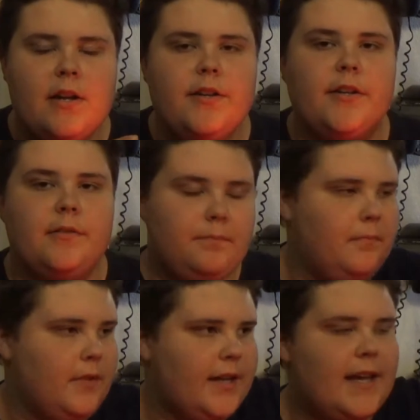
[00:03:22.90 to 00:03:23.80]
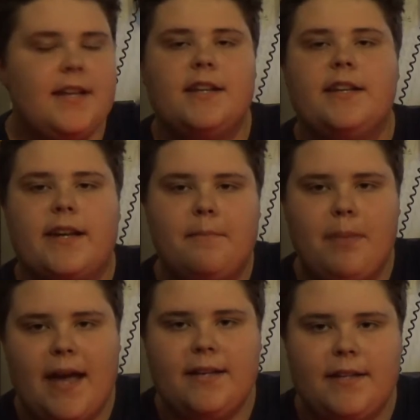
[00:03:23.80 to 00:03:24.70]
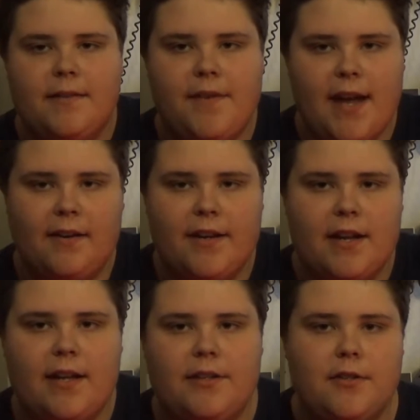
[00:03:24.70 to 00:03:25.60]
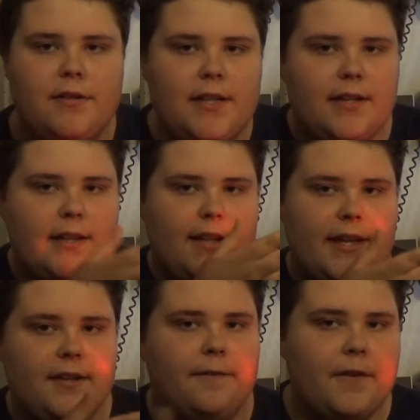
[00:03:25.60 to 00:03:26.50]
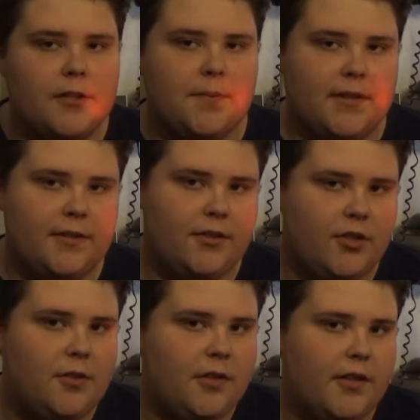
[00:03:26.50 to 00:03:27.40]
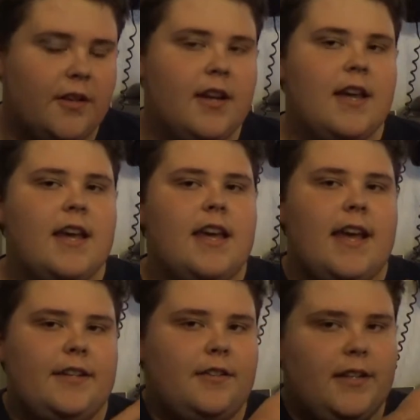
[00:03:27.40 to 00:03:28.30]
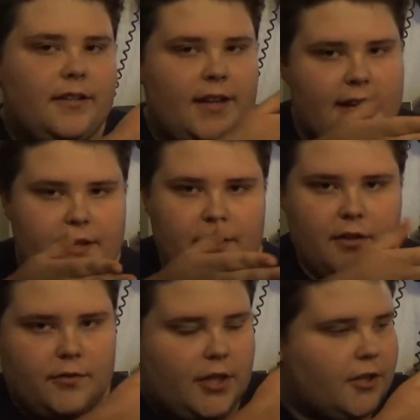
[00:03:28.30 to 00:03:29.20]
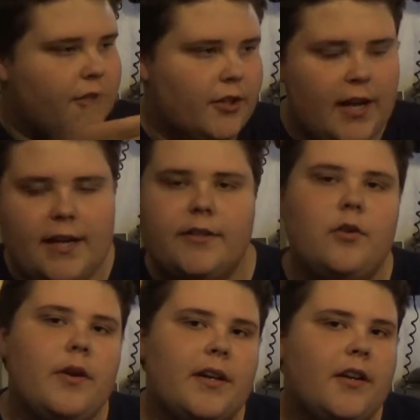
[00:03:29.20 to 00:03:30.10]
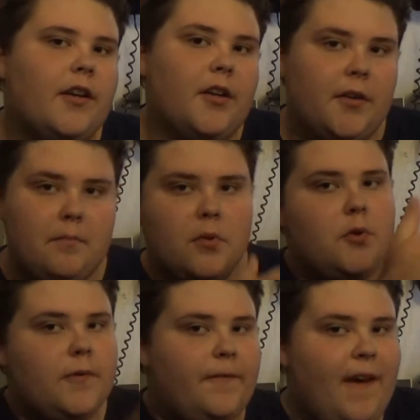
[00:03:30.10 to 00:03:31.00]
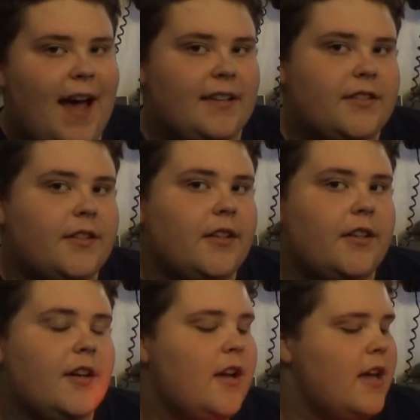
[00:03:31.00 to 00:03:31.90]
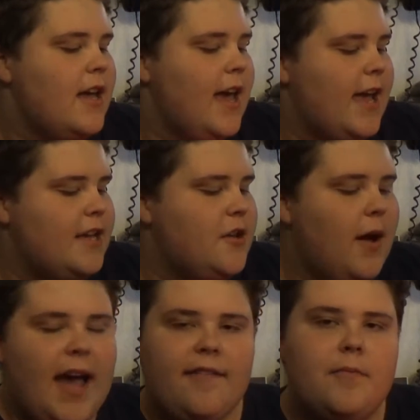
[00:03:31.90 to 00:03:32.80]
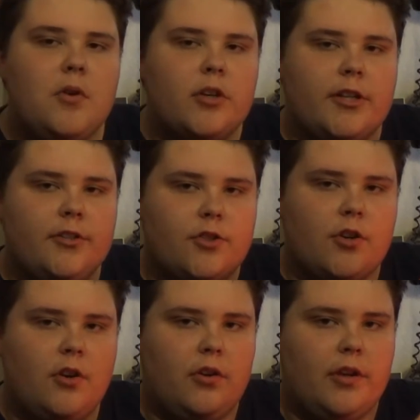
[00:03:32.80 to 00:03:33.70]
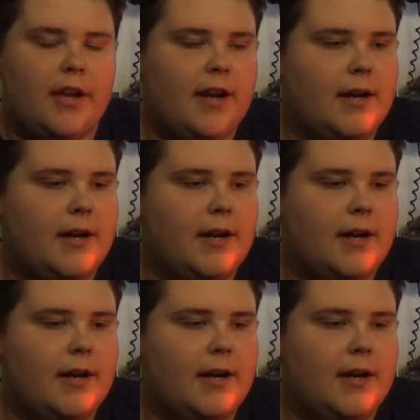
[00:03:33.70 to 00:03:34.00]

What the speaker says: you're, again, in a competitive area and you need, like in a first-person shooter, and you need to, turn your gun quicker, move faster. You have more control.